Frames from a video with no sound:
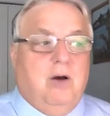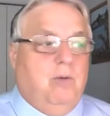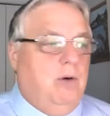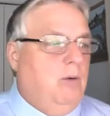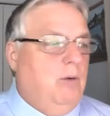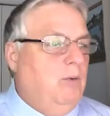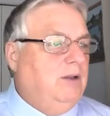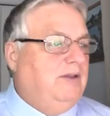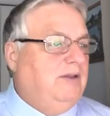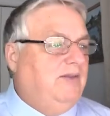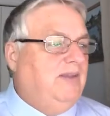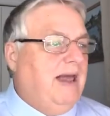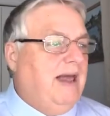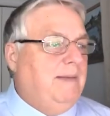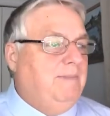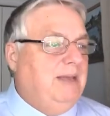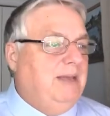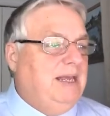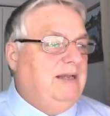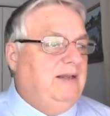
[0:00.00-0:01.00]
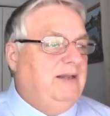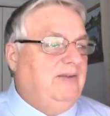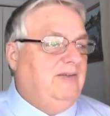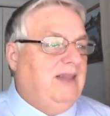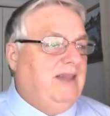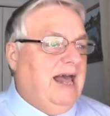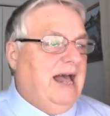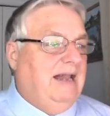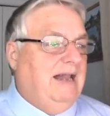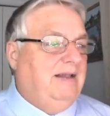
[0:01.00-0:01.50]
Well, what does that mean
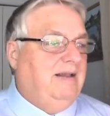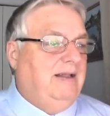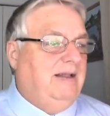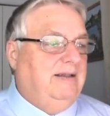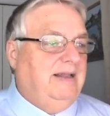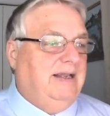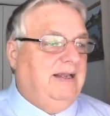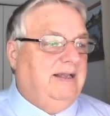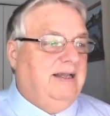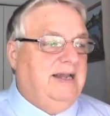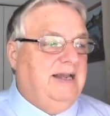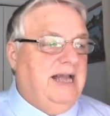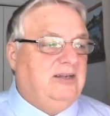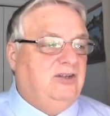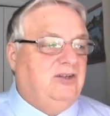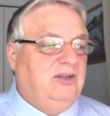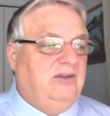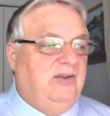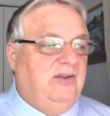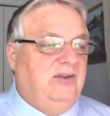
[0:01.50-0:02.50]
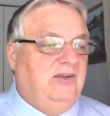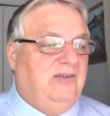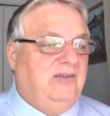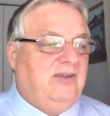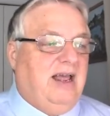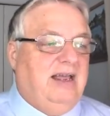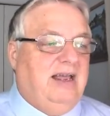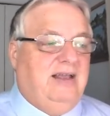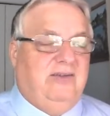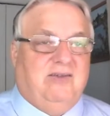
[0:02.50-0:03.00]
is that the connection to the
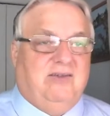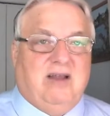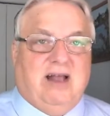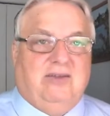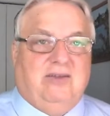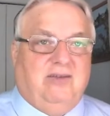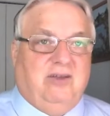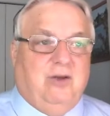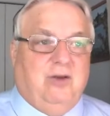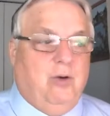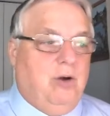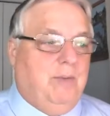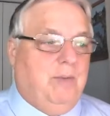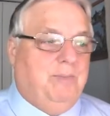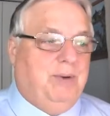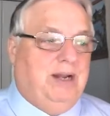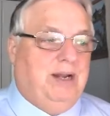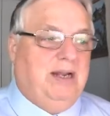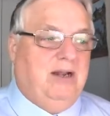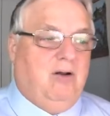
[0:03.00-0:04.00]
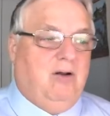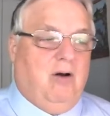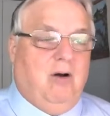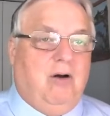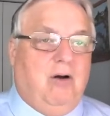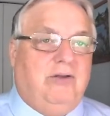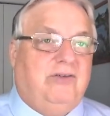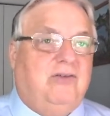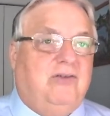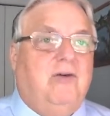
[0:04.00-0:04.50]
site is not secure, but it
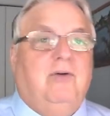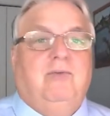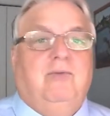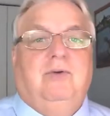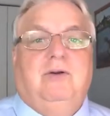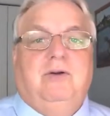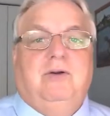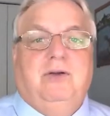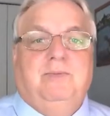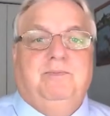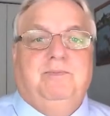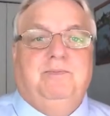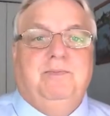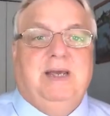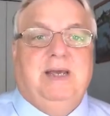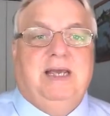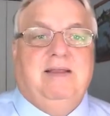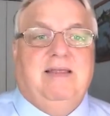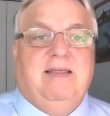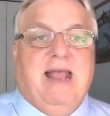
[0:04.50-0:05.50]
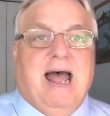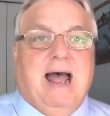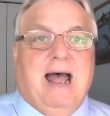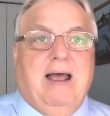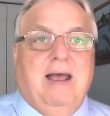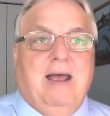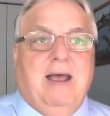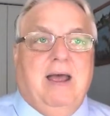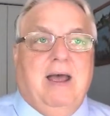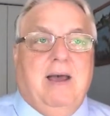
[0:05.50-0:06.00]
also could mean
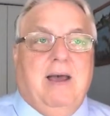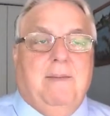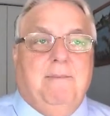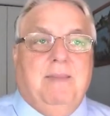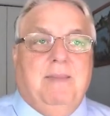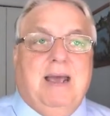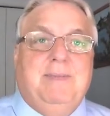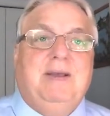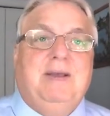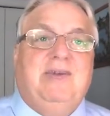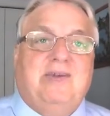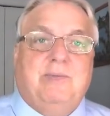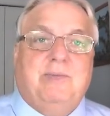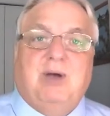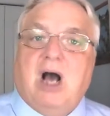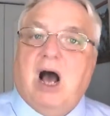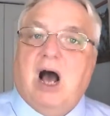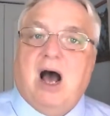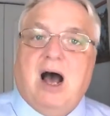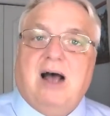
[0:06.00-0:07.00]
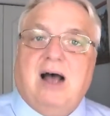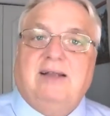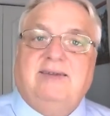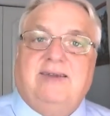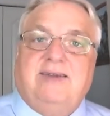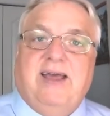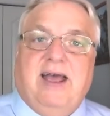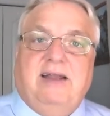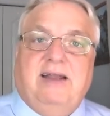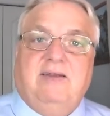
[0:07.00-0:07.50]
that maybe some
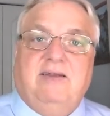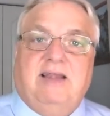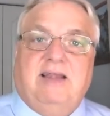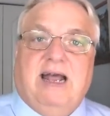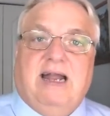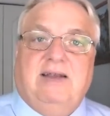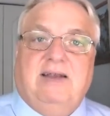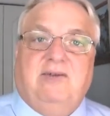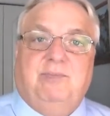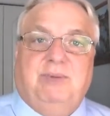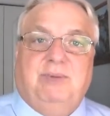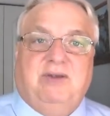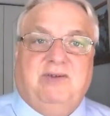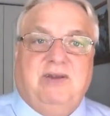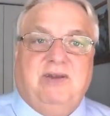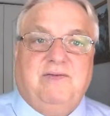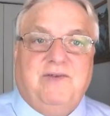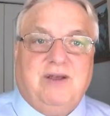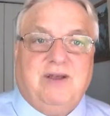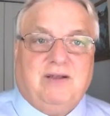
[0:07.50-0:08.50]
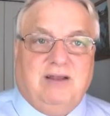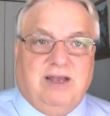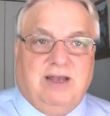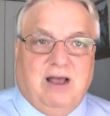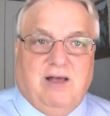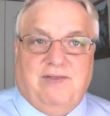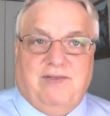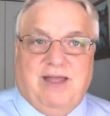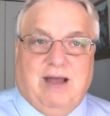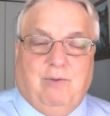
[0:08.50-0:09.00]
content that is
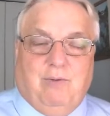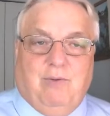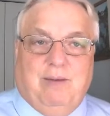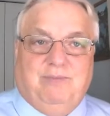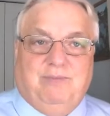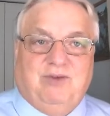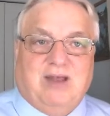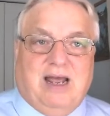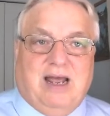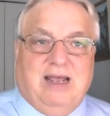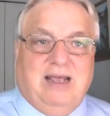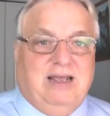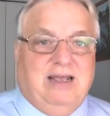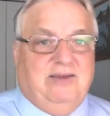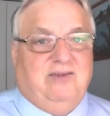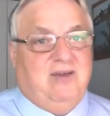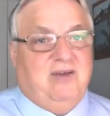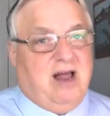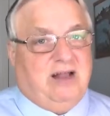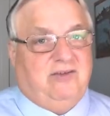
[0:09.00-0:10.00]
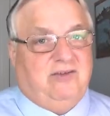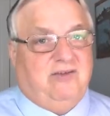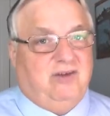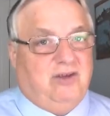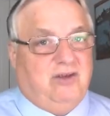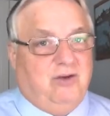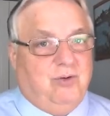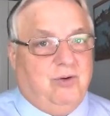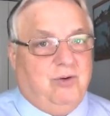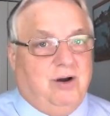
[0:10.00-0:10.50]
specifically on that website is not
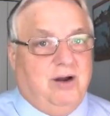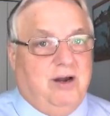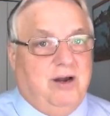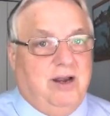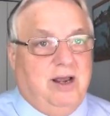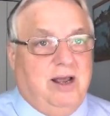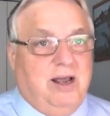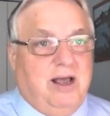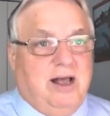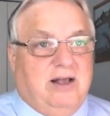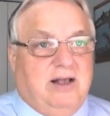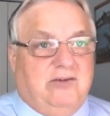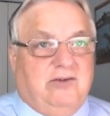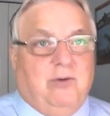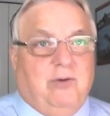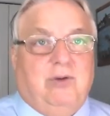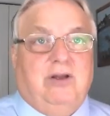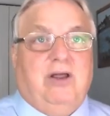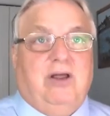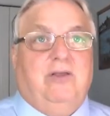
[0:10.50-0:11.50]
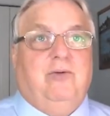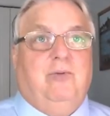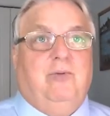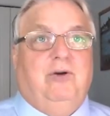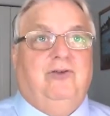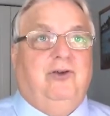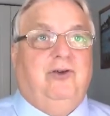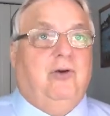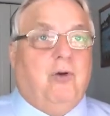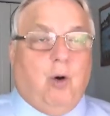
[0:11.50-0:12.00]
secure. So in other
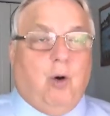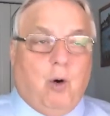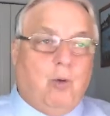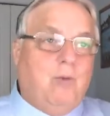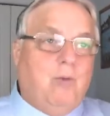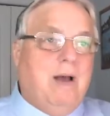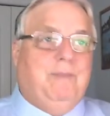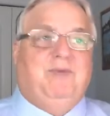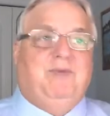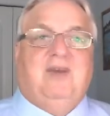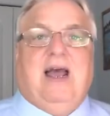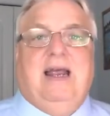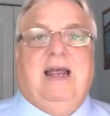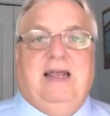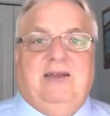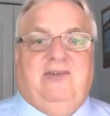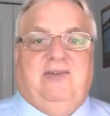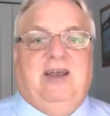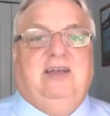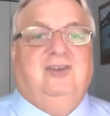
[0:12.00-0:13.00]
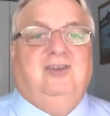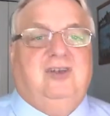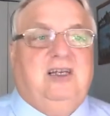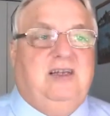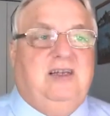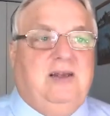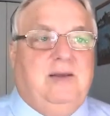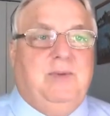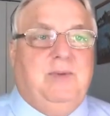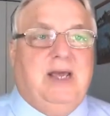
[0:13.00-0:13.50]
words, your whole website is
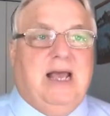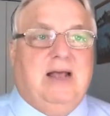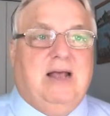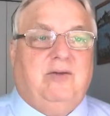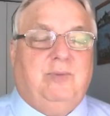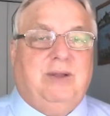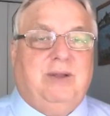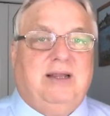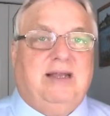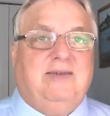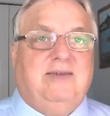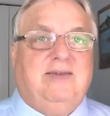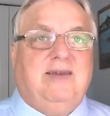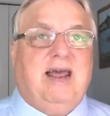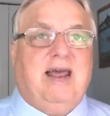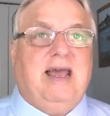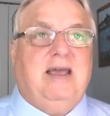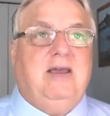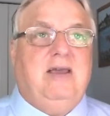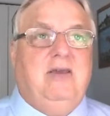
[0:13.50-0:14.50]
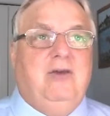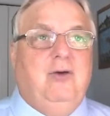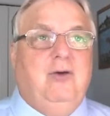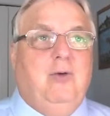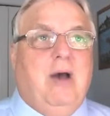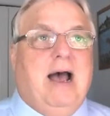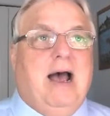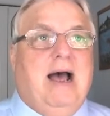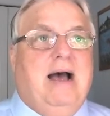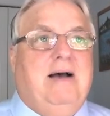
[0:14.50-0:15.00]
HTTPS, but let's say
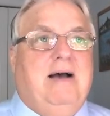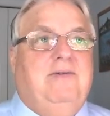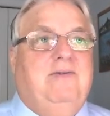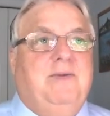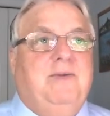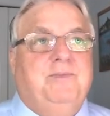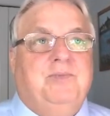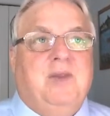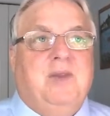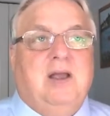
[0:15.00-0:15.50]
you have